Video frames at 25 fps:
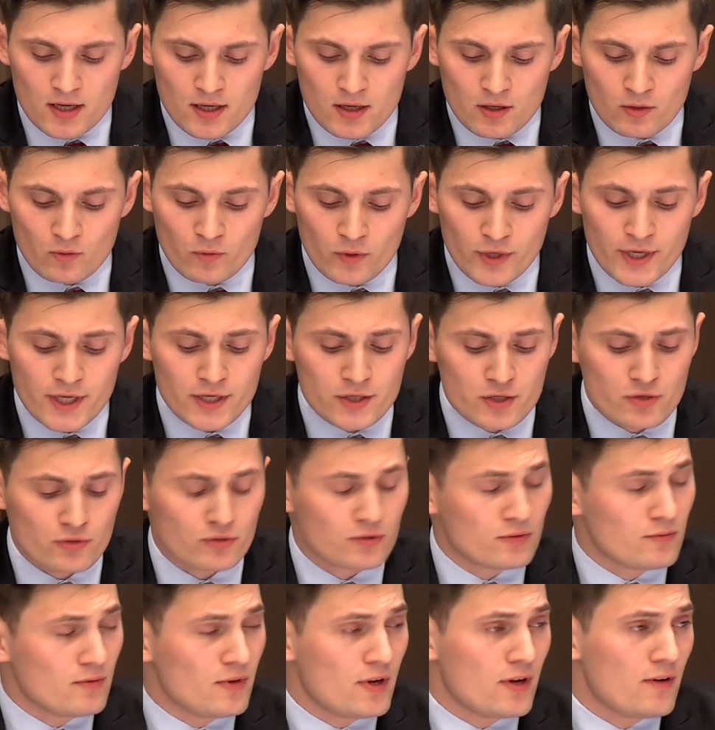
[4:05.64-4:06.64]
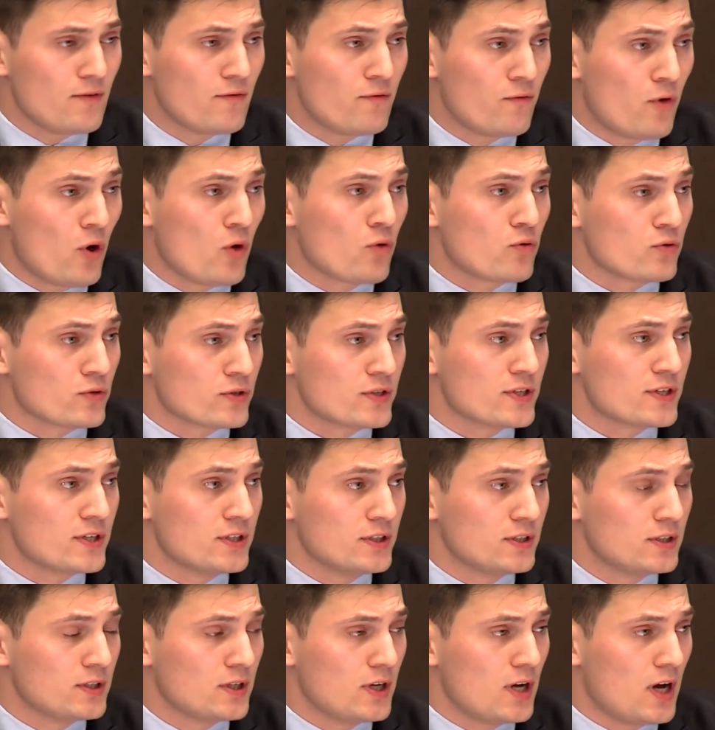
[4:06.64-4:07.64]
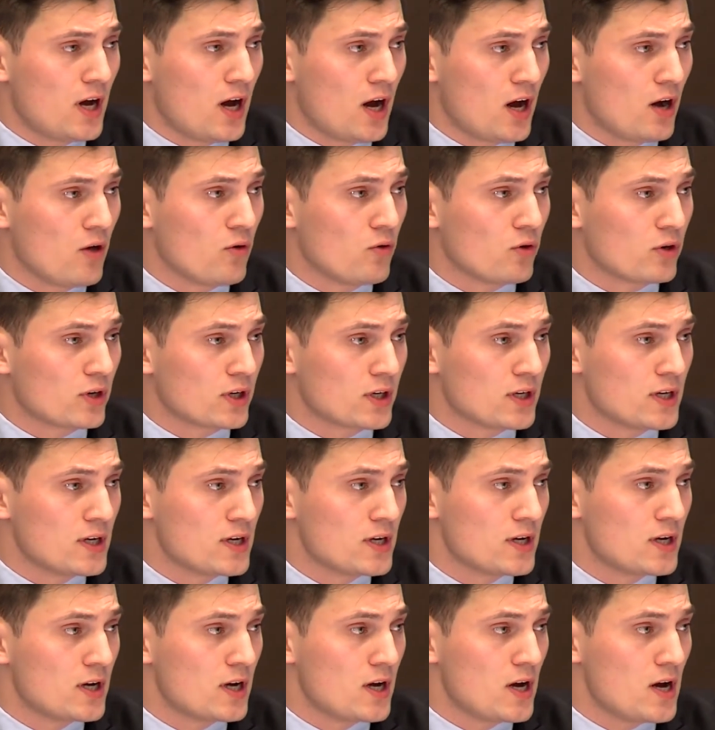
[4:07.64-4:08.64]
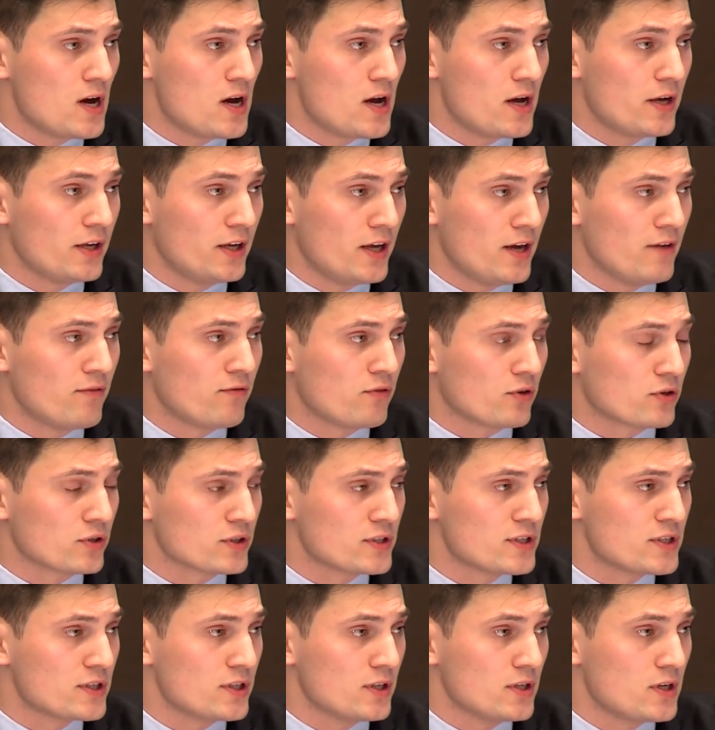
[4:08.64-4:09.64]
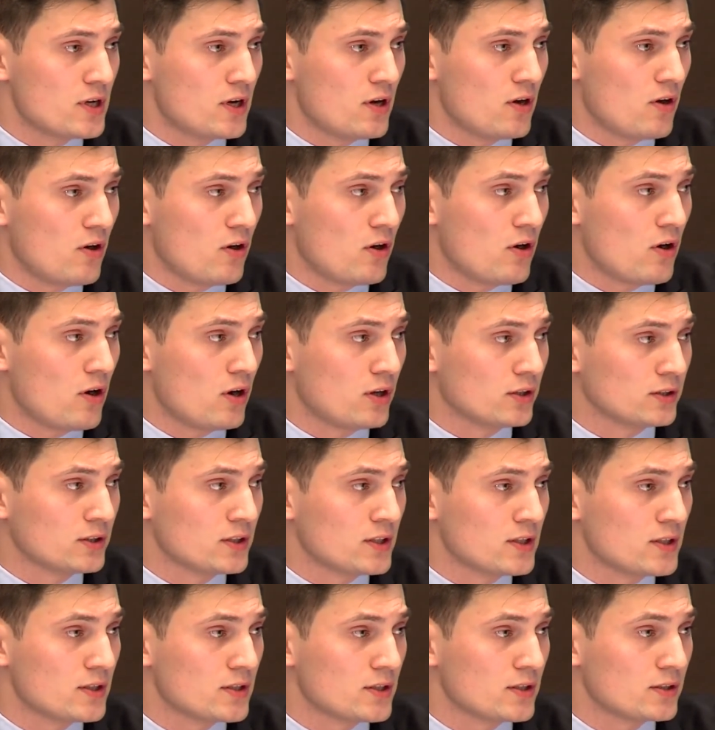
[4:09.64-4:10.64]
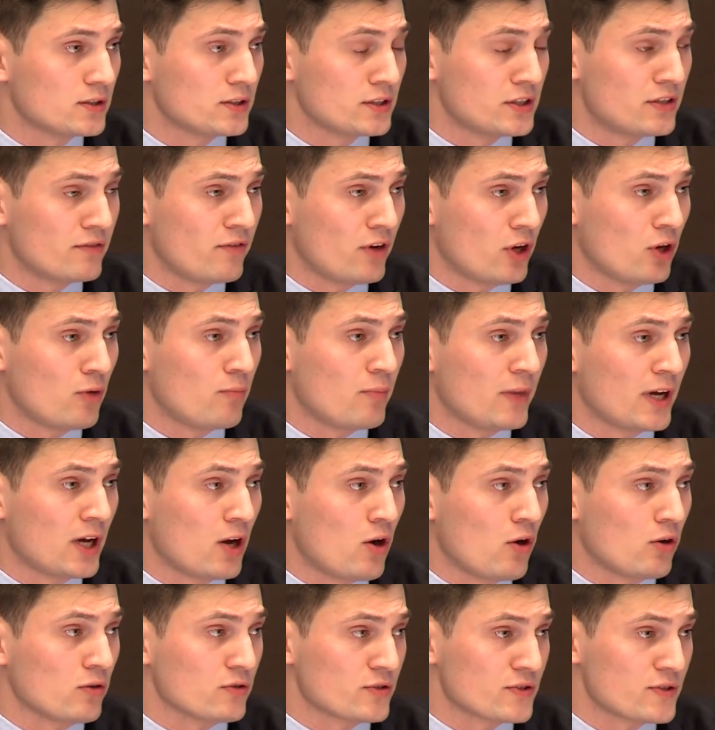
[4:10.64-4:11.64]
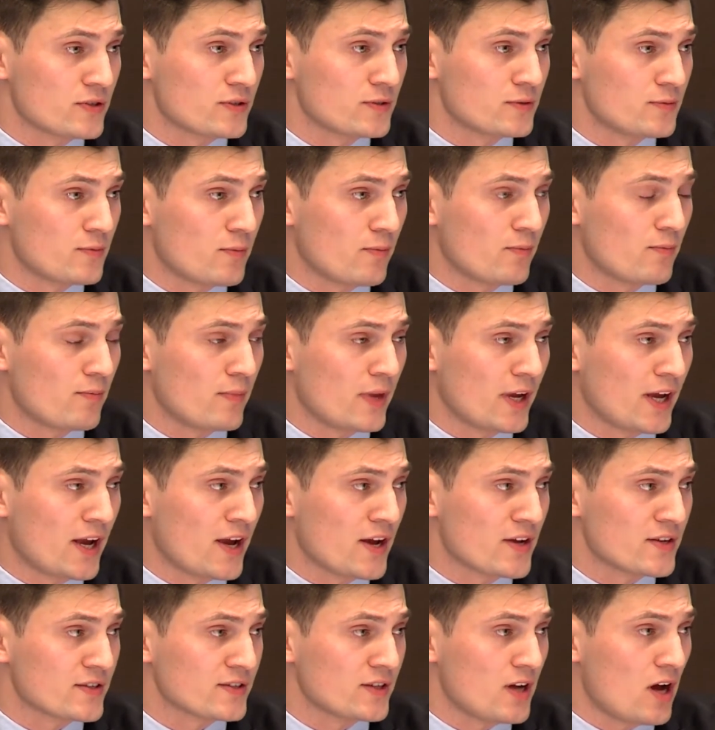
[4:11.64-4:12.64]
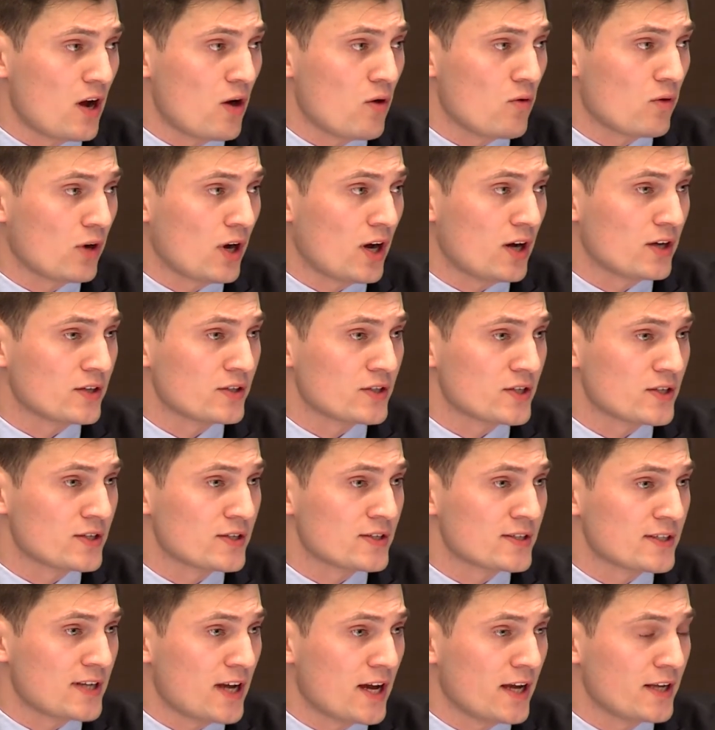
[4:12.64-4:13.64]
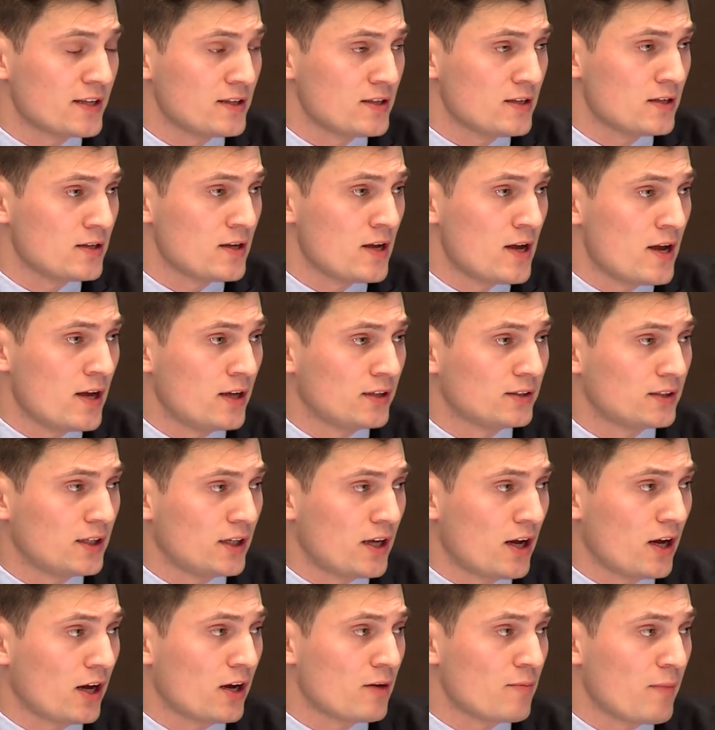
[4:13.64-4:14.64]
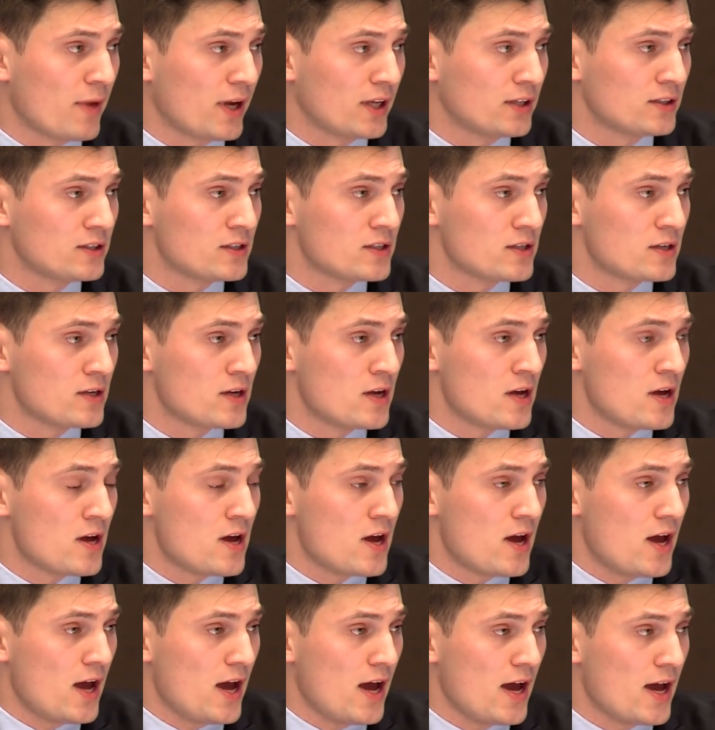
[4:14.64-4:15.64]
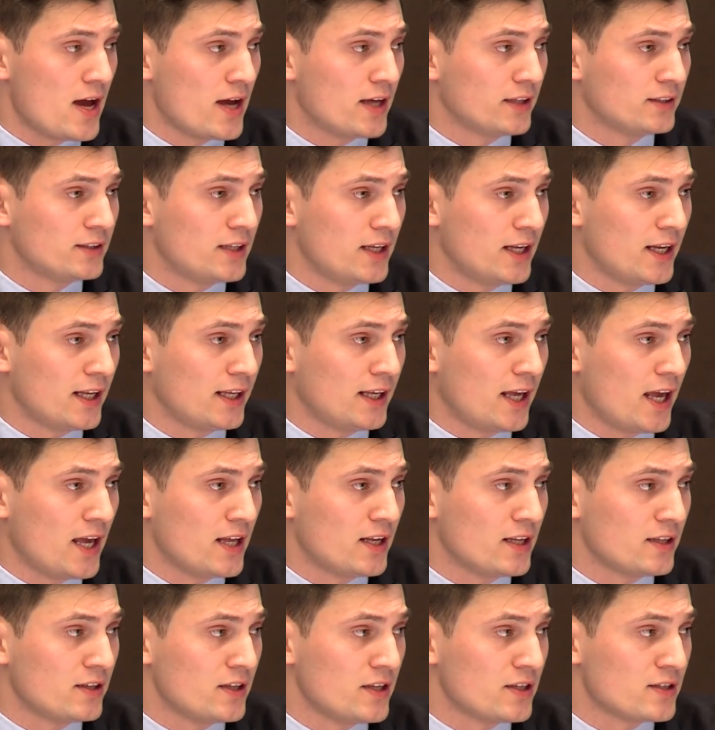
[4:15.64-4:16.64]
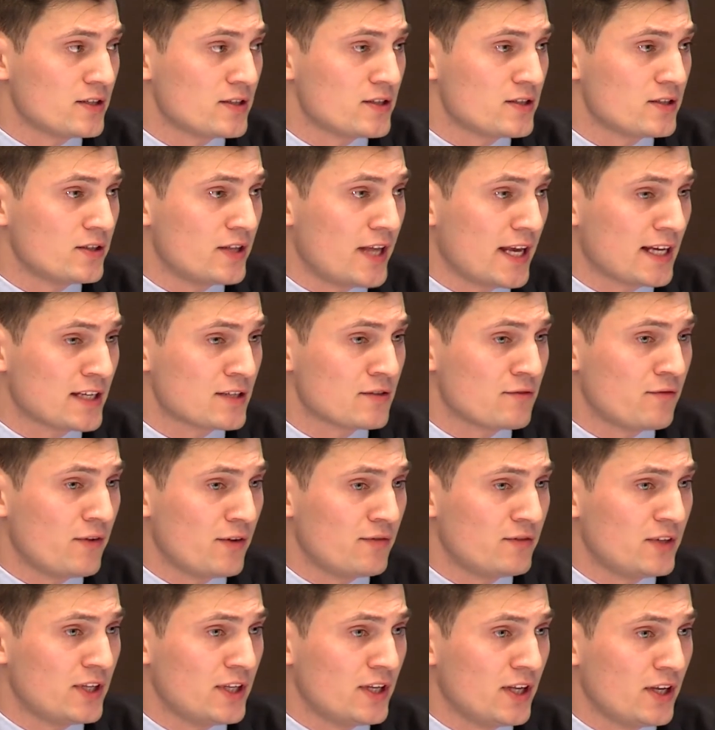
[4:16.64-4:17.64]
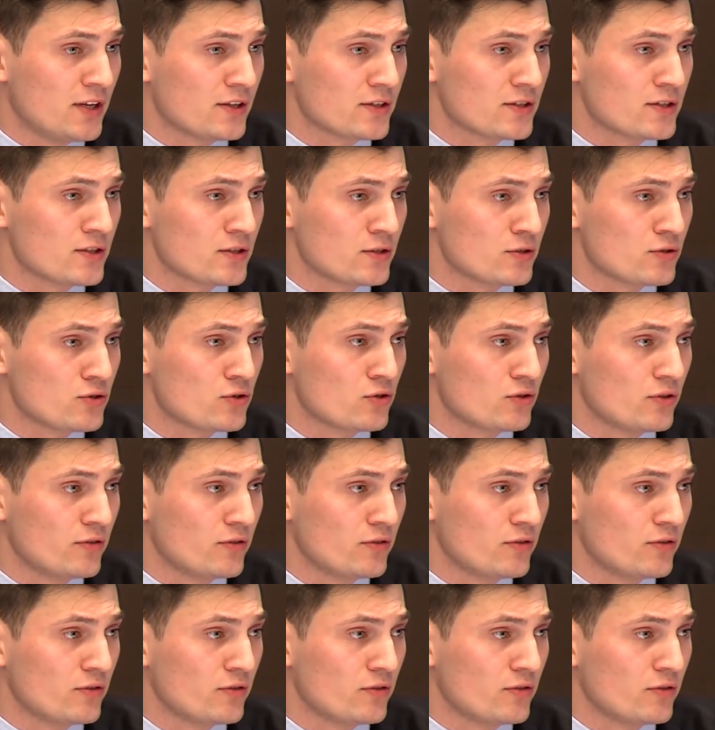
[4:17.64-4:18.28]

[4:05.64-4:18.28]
We should focus our efforts on the development goals because our country signed the document and dedicated its next 15 years to